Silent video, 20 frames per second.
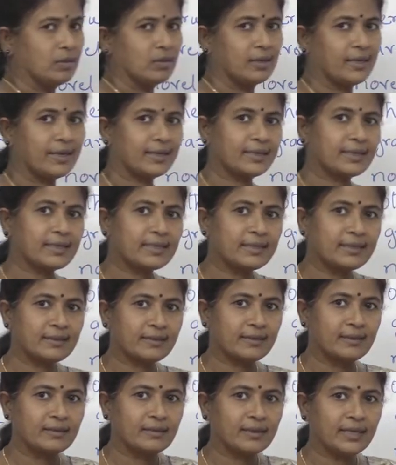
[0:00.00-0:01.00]
And
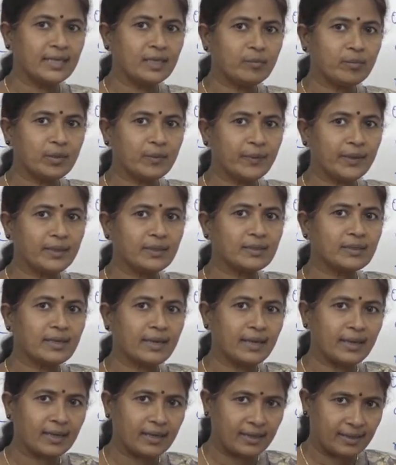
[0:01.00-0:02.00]
cur. In between
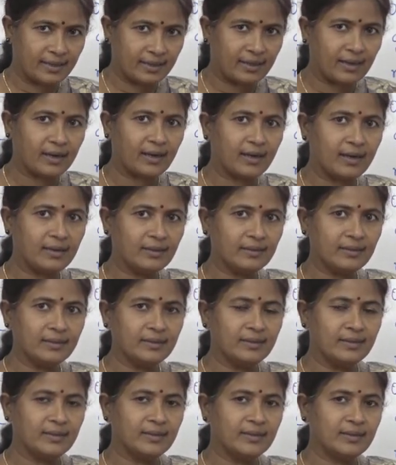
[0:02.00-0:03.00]
K and R,
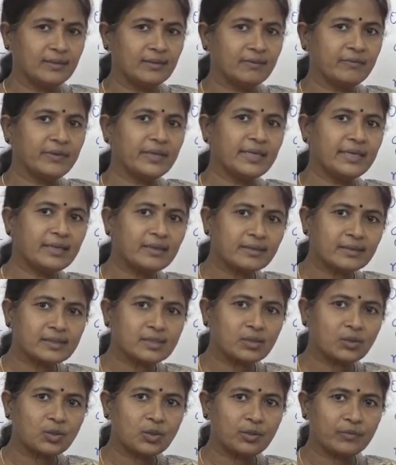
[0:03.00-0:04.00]
we hear the
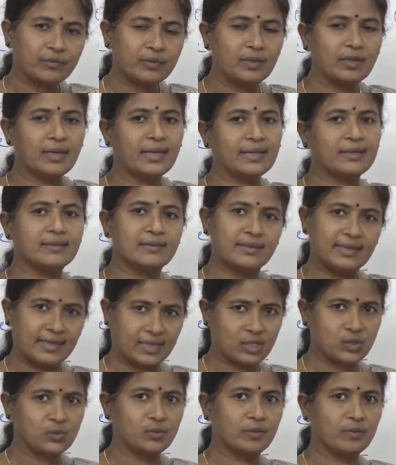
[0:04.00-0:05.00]
sound of light
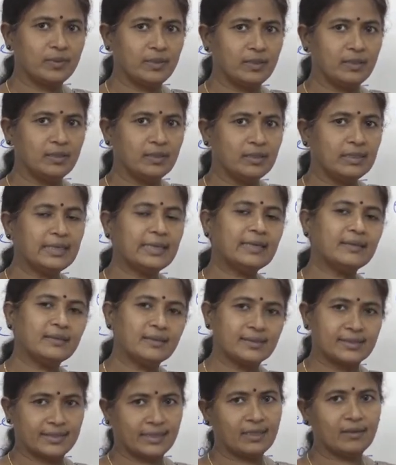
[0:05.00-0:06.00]
dash vowel in the
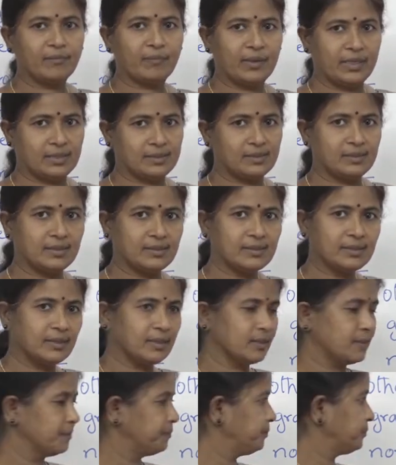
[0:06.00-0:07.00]
second place, isn't
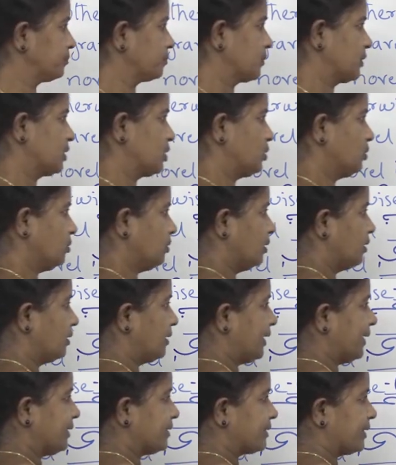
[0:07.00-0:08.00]
it? So
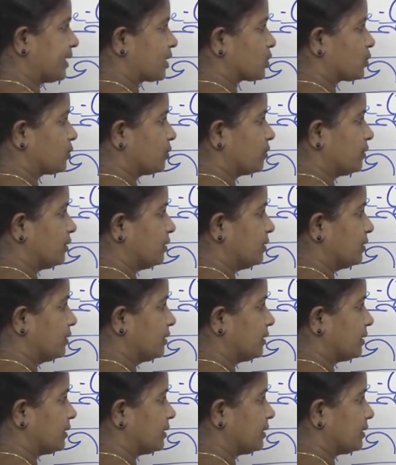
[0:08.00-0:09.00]
light dash vowel
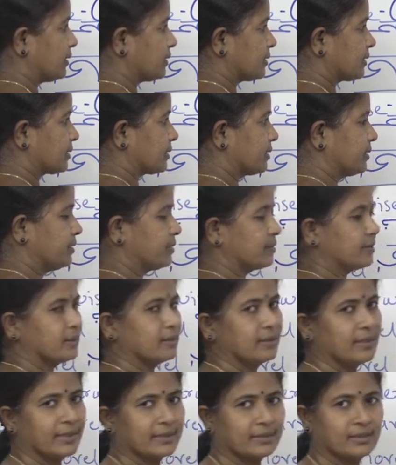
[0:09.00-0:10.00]
intersect here
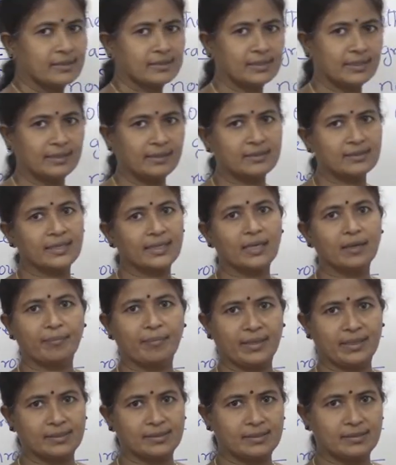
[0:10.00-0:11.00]
like this in the second
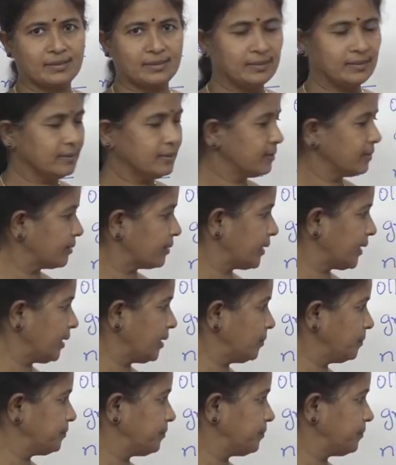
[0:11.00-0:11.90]
place. Clear?